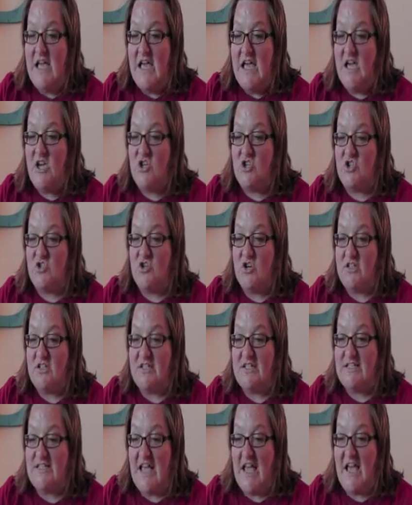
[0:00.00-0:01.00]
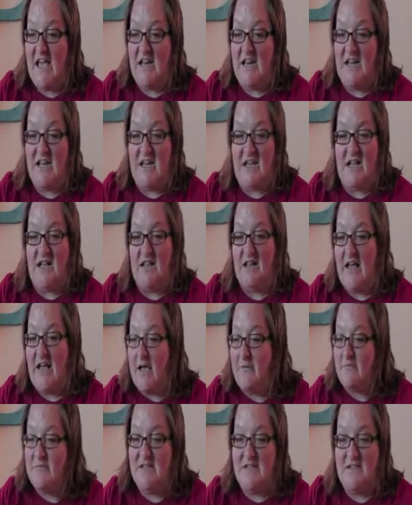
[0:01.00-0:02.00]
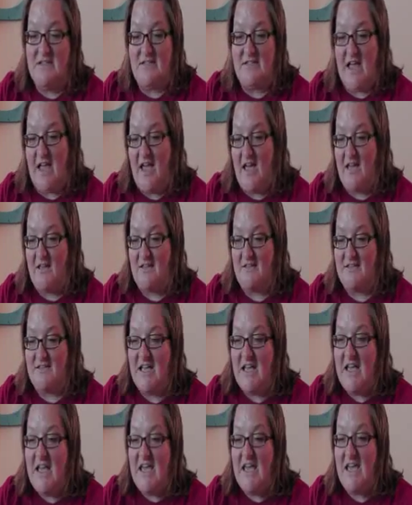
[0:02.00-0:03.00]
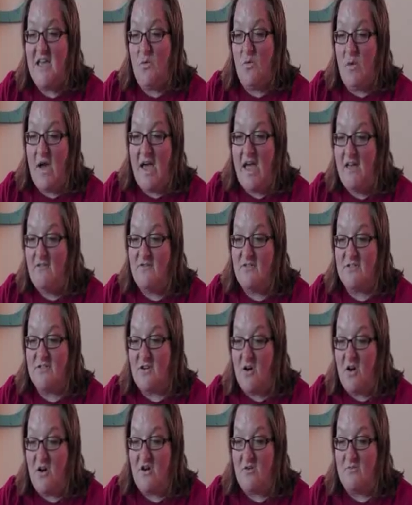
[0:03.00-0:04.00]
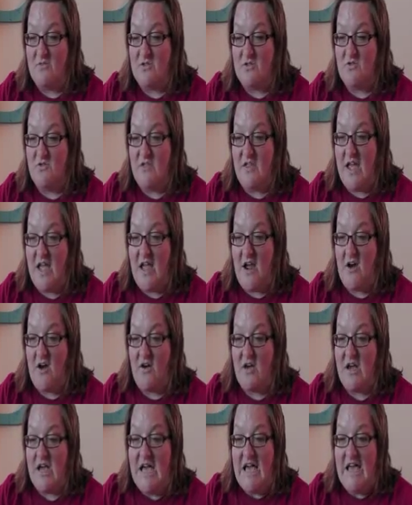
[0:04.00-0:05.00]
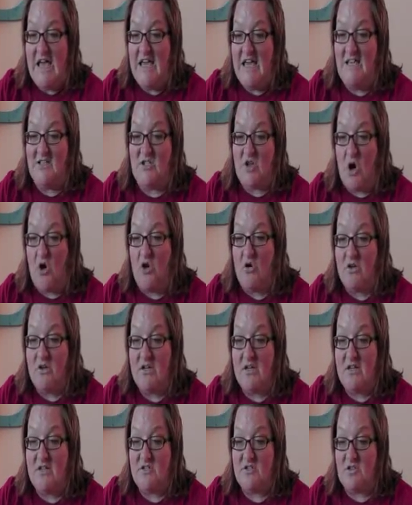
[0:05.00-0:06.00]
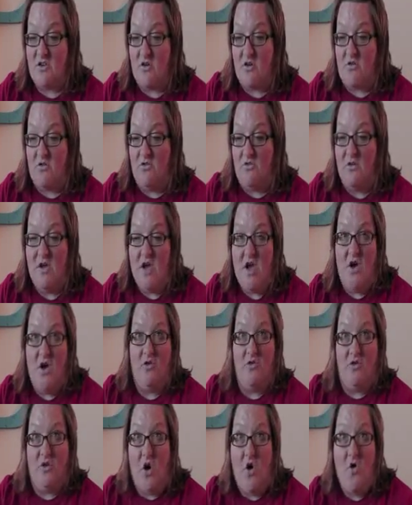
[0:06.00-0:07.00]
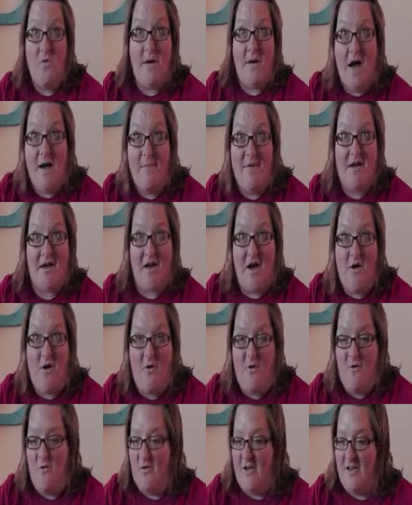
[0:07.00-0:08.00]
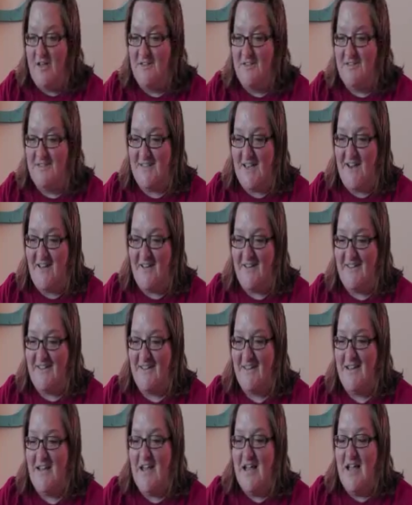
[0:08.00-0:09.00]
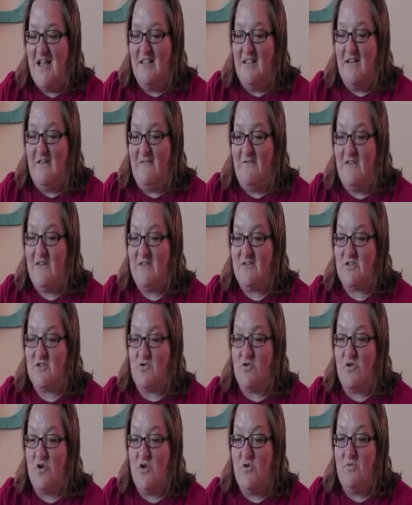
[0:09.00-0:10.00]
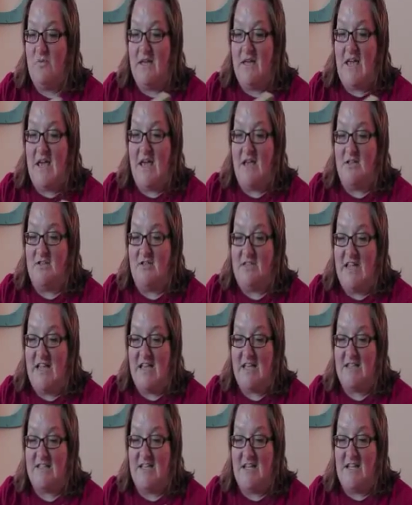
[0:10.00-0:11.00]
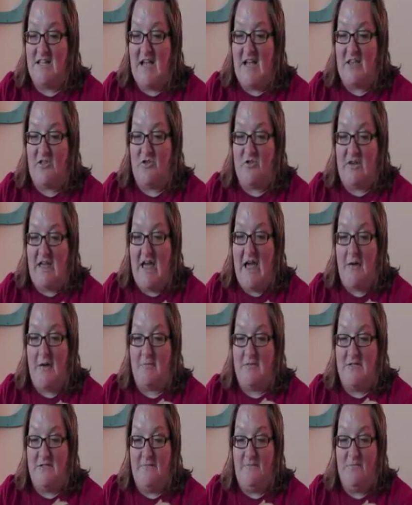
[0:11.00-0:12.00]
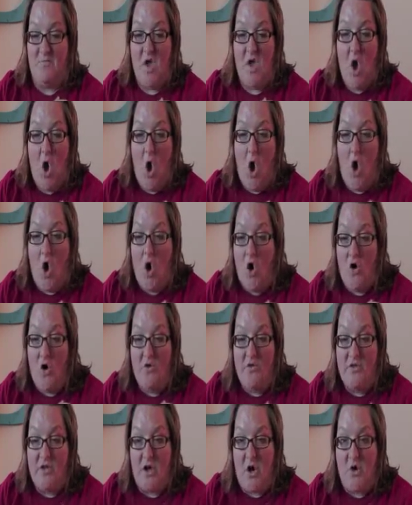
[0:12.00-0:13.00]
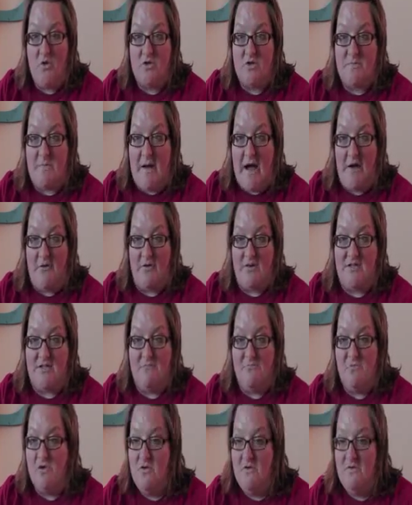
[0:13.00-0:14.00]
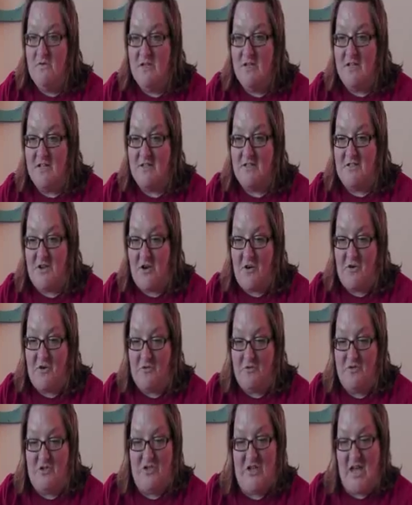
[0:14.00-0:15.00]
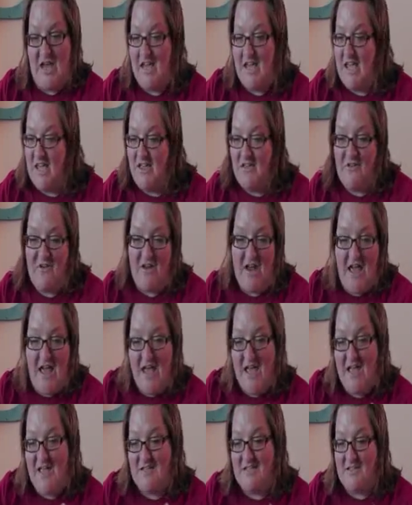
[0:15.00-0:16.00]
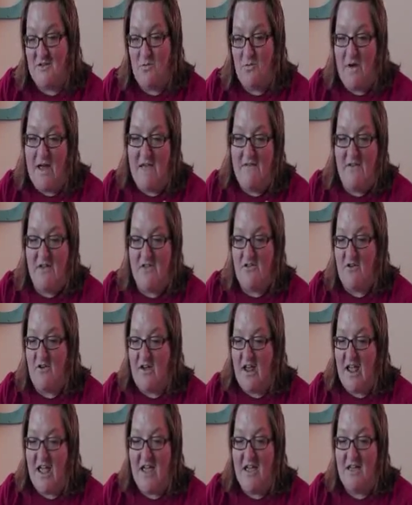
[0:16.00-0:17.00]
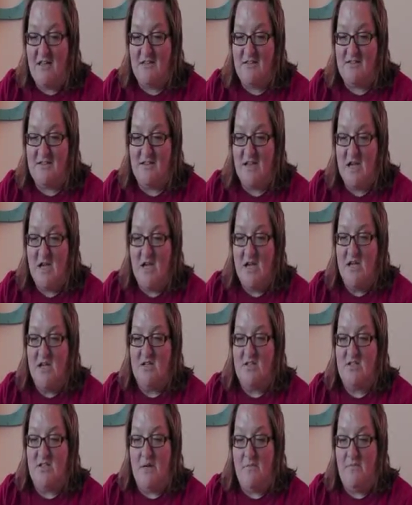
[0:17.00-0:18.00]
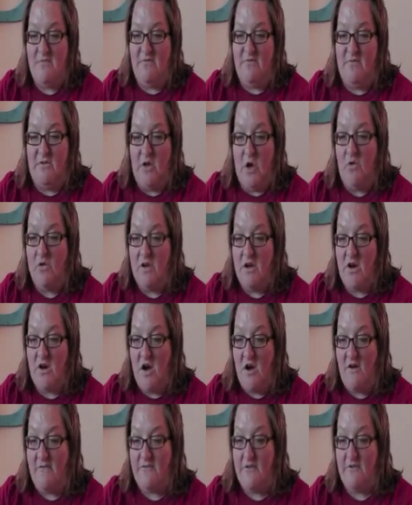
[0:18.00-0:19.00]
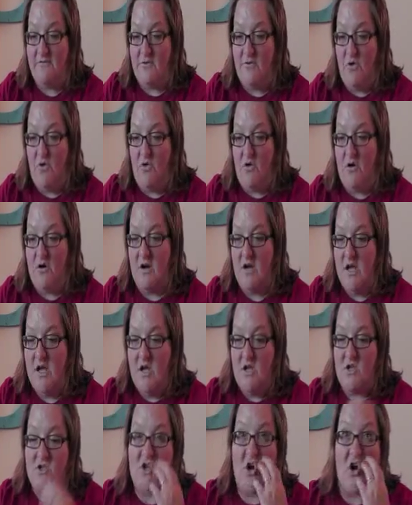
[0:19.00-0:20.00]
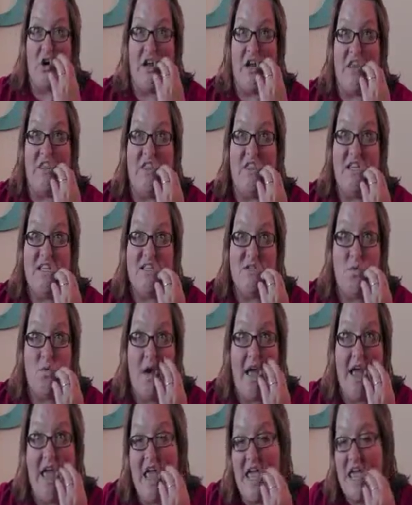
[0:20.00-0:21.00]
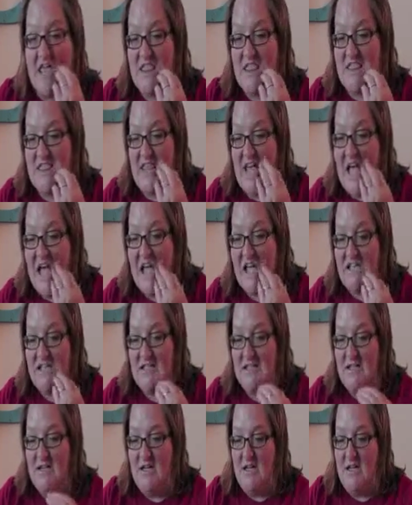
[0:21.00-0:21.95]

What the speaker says: He shook his head and clapped his hands. He waved his arms through the air. He turned in a circle. "Go, mama, go!" he shouted. Lafitte's crew began dancing like their captain. All the ghost pirates moved in a circle, shaking their heads and waving their hands. Some floated off the floor, turning this way and that.